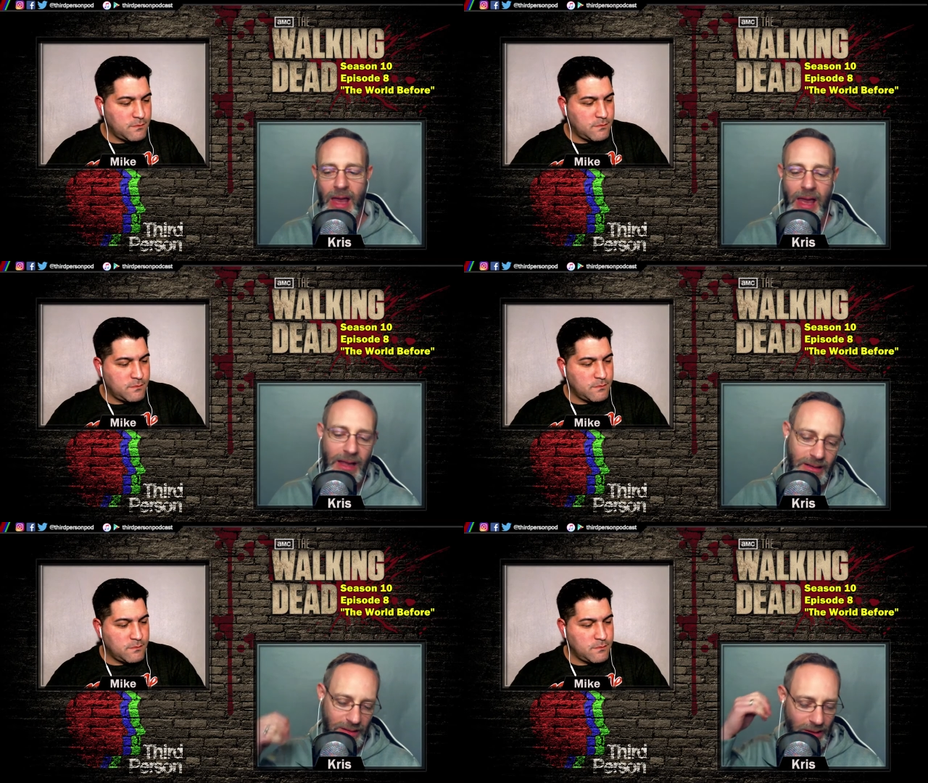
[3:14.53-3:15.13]

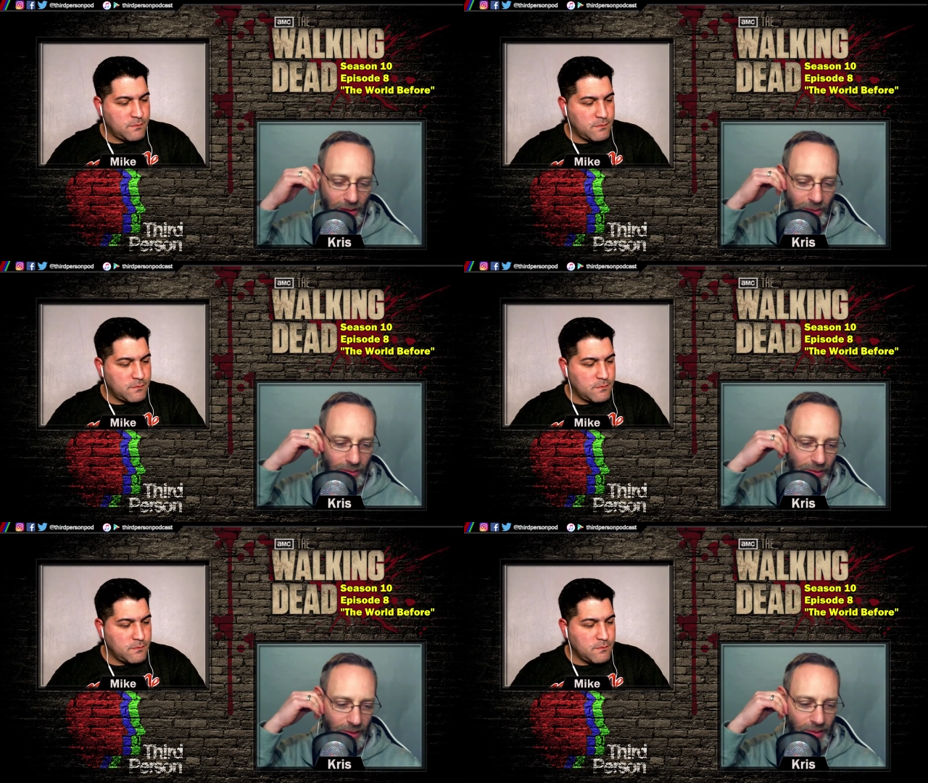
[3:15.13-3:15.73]
Speaker 1: and you know
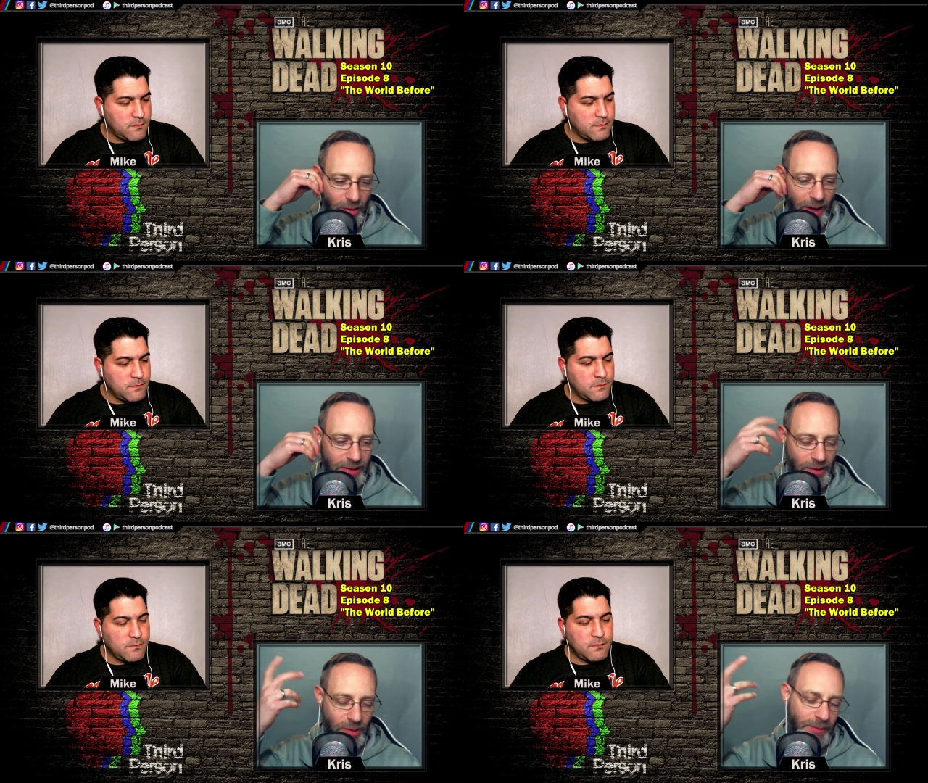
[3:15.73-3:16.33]
so I
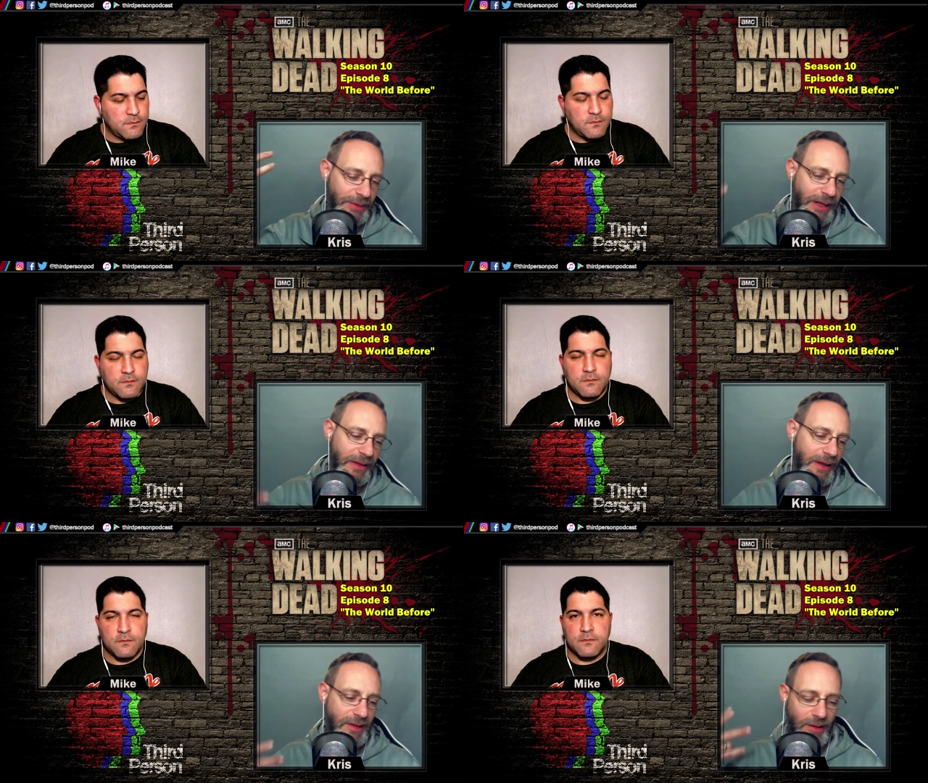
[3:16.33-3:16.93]
just wanted to put that out
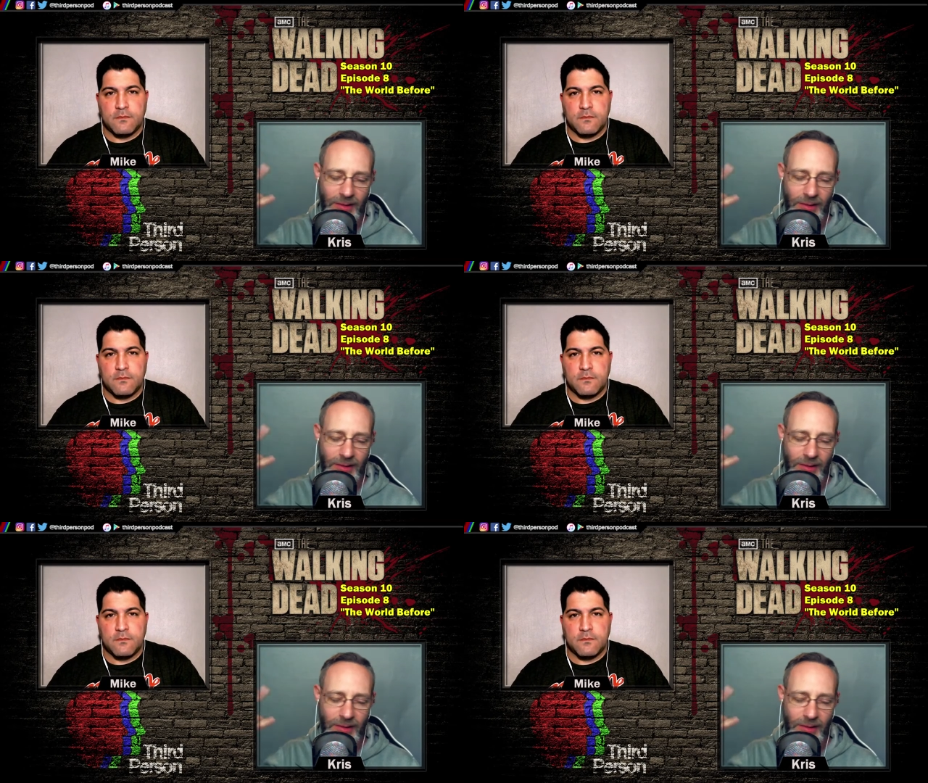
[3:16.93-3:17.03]
there because I was